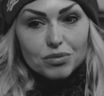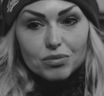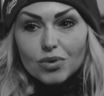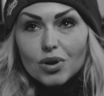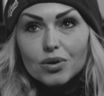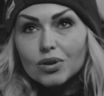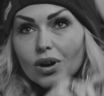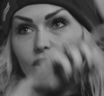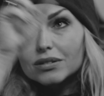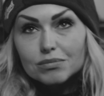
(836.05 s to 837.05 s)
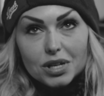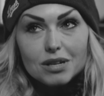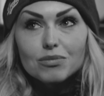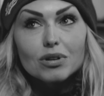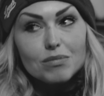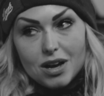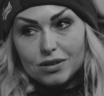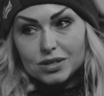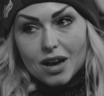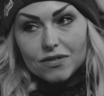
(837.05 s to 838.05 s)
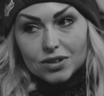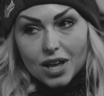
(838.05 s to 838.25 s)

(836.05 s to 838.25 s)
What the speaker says: rode many more miles after